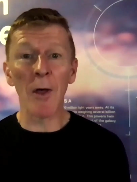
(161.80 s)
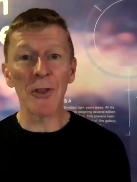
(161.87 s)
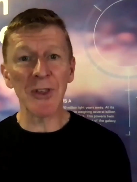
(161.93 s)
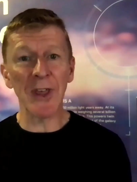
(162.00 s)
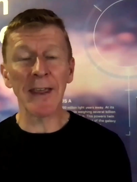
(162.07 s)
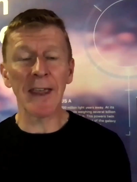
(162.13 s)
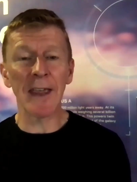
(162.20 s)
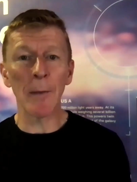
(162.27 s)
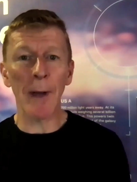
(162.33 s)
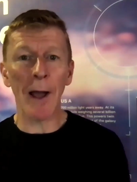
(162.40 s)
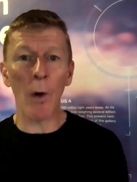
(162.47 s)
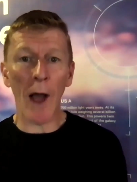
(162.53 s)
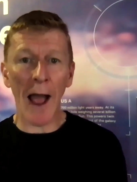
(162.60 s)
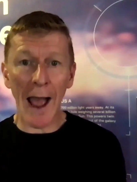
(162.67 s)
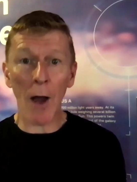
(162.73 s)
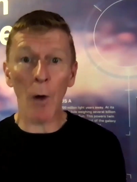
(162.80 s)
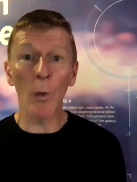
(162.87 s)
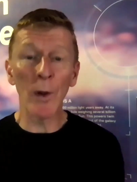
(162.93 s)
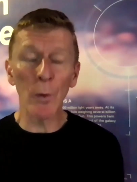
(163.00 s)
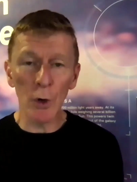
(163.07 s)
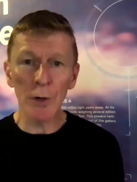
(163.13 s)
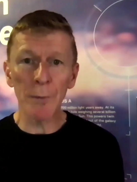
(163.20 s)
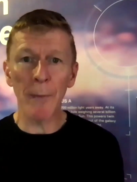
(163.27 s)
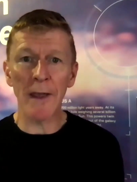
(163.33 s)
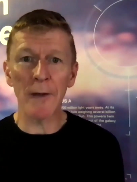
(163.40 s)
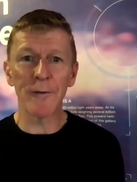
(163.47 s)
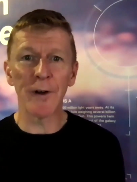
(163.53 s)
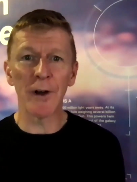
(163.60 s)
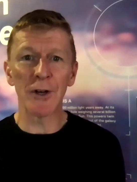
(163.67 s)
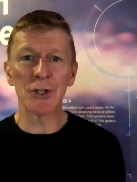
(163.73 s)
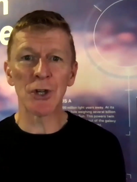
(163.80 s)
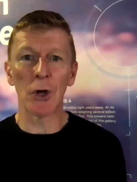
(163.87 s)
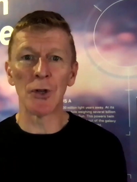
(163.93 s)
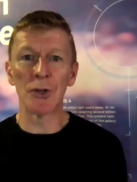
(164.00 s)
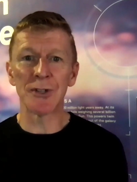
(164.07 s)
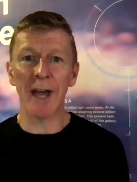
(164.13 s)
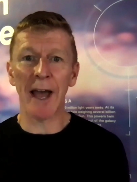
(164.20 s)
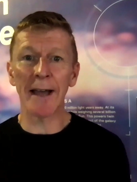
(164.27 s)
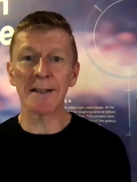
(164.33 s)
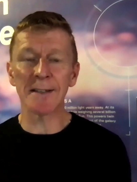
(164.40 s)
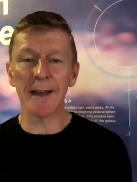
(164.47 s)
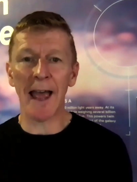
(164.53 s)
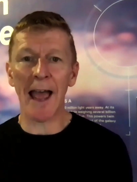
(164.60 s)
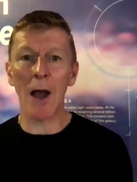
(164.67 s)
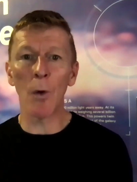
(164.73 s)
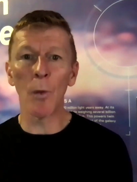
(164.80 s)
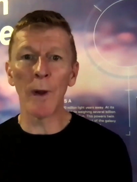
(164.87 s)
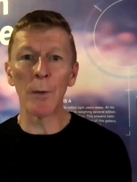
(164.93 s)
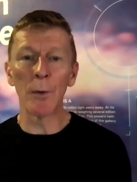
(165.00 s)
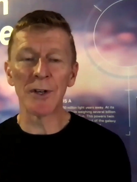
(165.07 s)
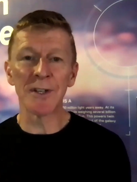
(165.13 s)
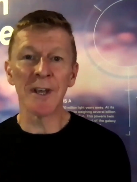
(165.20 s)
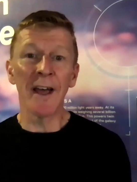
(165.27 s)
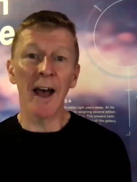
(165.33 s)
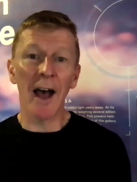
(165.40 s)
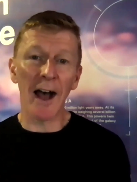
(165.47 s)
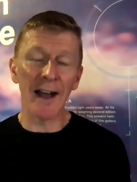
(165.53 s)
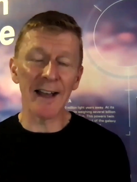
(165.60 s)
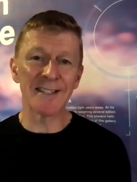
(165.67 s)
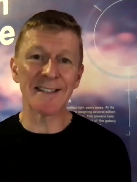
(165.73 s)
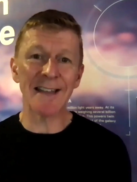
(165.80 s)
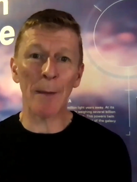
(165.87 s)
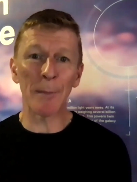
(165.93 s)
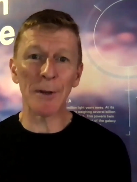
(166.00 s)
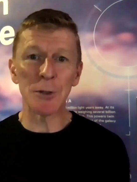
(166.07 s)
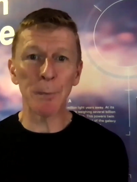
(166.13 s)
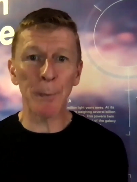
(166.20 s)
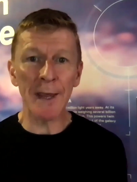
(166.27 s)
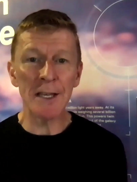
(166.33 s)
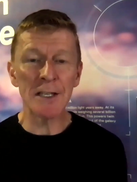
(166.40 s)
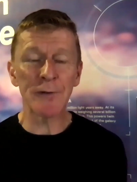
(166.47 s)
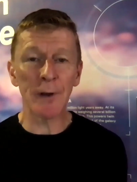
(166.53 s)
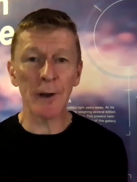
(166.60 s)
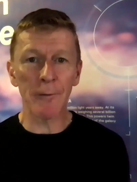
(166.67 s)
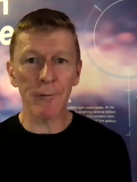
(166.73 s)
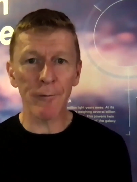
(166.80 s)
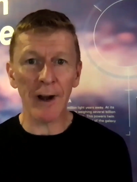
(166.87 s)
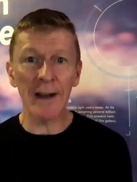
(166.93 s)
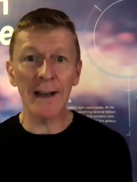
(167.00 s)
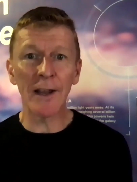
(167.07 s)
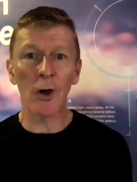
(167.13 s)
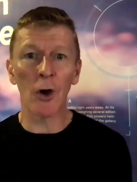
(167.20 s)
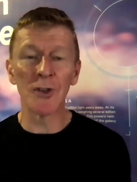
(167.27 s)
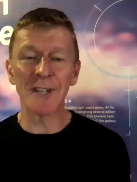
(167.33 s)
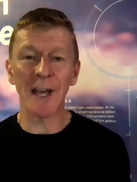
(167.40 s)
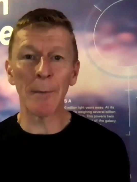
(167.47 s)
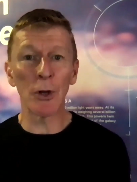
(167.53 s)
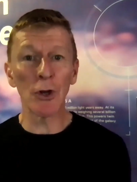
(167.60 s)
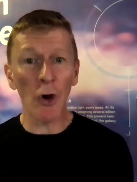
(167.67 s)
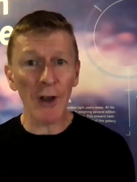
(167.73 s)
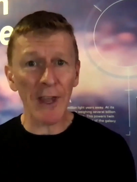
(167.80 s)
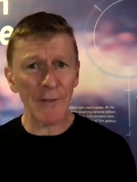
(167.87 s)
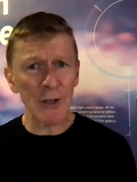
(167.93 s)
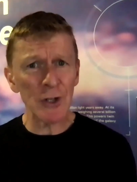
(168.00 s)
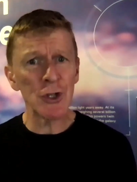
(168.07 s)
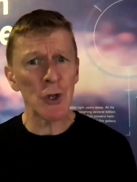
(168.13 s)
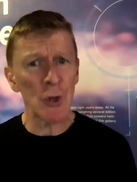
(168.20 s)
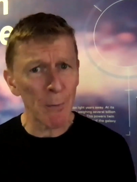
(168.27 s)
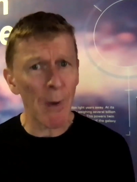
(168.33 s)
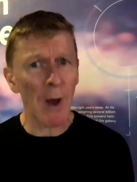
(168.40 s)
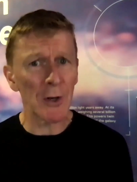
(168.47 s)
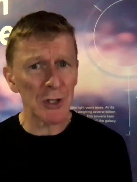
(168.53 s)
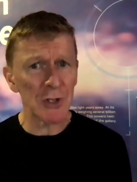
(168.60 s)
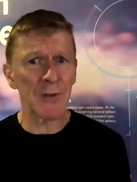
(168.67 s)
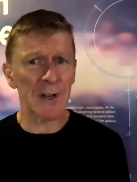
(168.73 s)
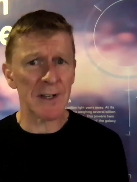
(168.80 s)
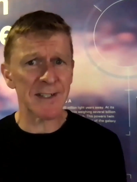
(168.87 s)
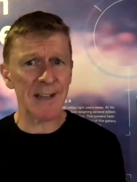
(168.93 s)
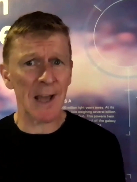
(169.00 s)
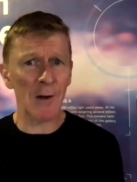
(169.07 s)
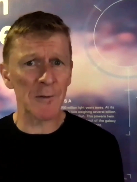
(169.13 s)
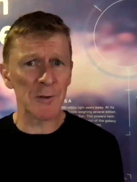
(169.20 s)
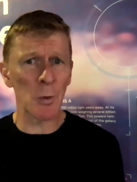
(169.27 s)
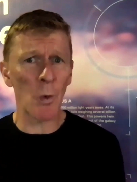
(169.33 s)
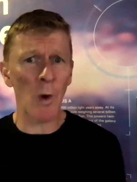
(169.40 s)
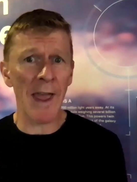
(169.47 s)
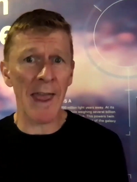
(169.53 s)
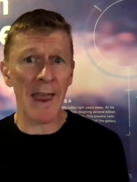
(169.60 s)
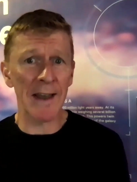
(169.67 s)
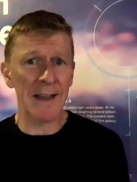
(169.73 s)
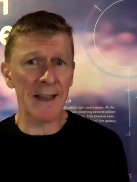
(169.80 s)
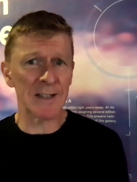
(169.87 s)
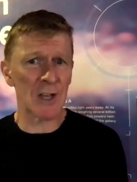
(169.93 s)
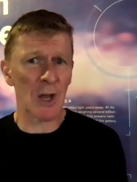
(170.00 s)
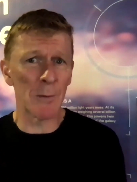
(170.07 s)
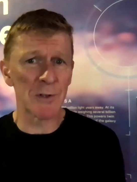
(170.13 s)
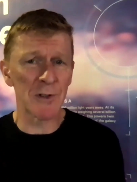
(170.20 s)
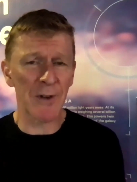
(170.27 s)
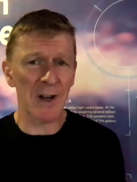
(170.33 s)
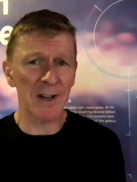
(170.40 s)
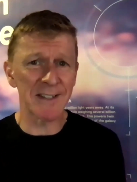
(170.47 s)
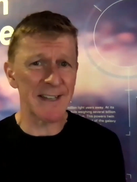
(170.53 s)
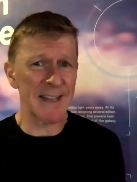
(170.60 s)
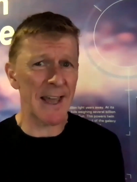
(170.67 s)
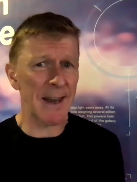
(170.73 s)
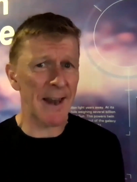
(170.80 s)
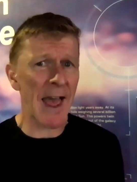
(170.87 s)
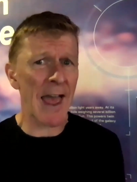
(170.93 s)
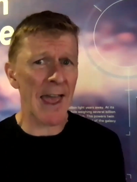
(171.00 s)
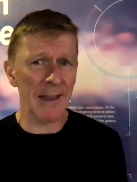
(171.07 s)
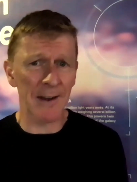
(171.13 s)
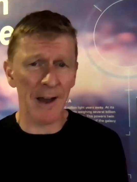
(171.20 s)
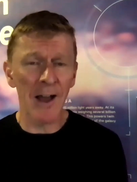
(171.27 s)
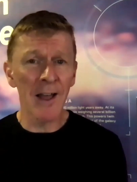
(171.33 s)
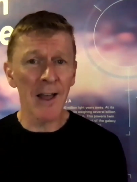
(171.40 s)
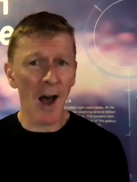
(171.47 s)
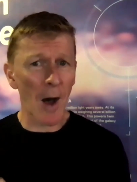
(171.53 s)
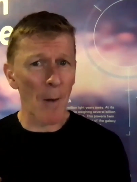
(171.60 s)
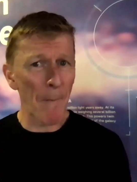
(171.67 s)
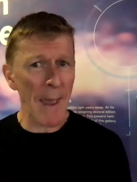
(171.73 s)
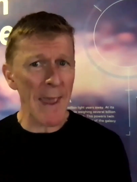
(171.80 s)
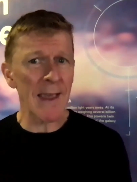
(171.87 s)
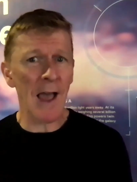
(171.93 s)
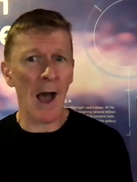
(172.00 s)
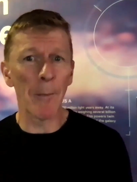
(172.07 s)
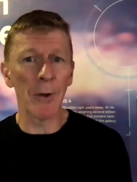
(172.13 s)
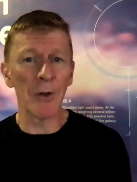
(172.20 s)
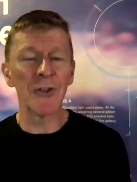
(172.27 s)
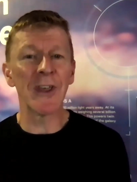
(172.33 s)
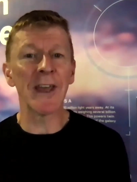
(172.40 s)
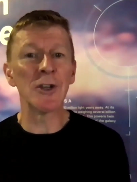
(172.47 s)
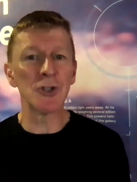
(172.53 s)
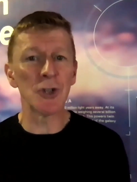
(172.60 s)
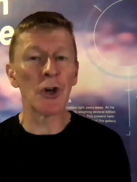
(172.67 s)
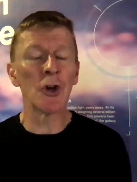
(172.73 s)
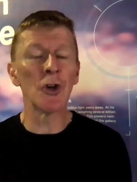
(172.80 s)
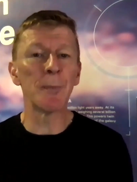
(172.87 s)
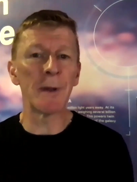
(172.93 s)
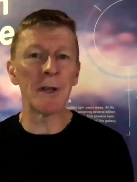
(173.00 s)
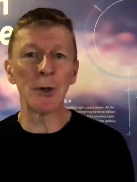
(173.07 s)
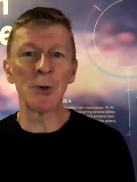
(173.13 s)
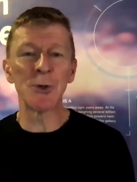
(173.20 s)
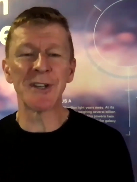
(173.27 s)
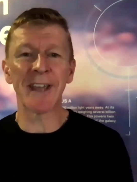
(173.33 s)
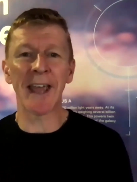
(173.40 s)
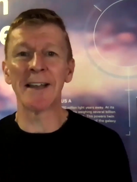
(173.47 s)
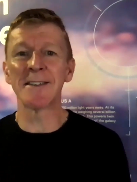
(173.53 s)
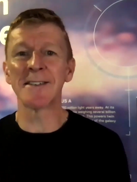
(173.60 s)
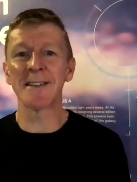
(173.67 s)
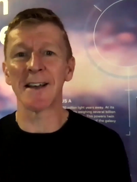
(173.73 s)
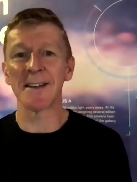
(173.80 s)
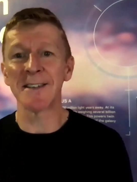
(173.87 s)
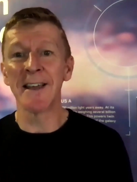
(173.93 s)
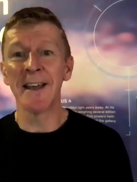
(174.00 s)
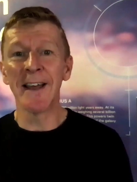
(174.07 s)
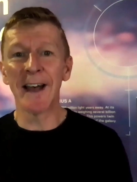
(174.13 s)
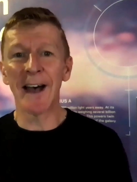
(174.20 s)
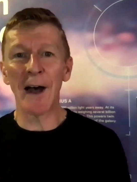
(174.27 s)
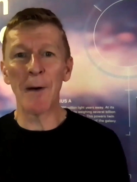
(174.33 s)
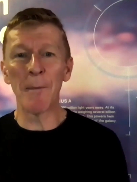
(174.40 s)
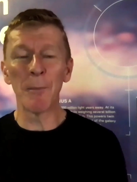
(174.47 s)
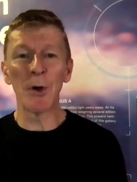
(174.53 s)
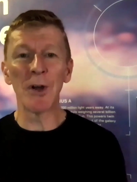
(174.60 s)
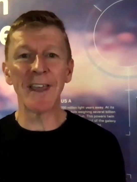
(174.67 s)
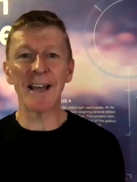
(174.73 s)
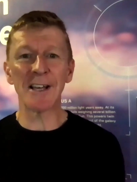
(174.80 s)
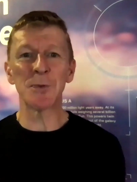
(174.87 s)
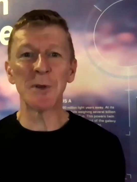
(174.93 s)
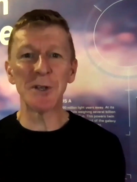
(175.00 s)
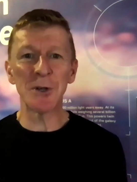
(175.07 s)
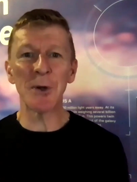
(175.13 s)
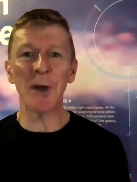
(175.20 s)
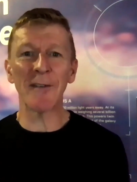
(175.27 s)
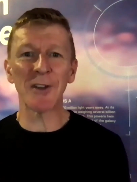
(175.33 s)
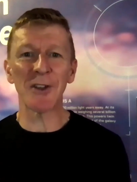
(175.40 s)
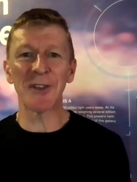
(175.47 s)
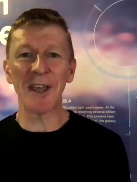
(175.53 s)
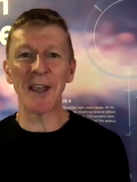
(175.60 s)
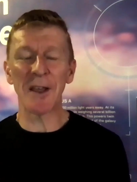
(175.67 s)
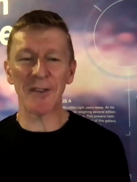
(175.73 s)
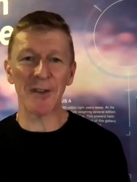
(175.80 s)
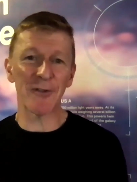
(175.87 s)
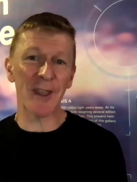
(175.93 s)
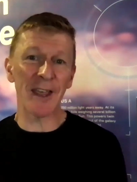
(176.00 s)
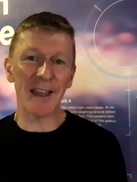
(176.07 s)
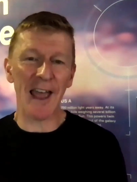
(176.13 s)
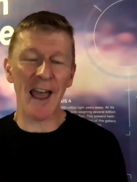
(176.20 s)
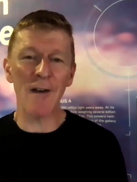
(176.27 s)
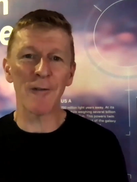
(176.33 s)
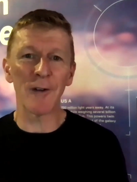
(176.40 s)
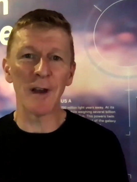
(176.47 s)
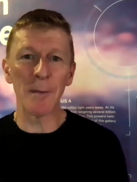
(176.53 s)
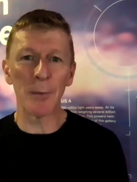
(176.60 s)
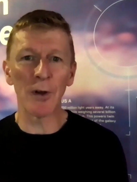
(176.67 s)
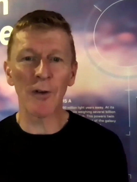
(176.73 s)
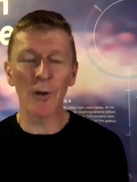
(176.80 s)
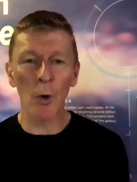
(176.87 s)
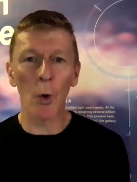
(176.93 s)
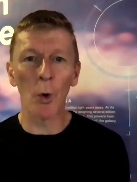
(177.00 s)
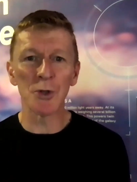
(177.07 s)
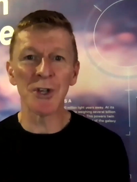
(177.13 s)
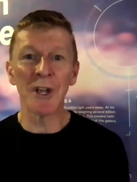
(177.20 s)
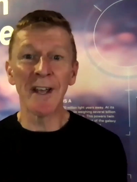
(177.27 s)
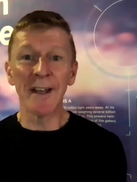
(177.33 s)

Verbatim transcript: thinking about how we would make first contact and how we would establish peaceful and friendly contact, but not giving too much of ourselves away in terms of our DNA and our makeup and things that could be used against us. But yes, we do have to think carefully. But of course,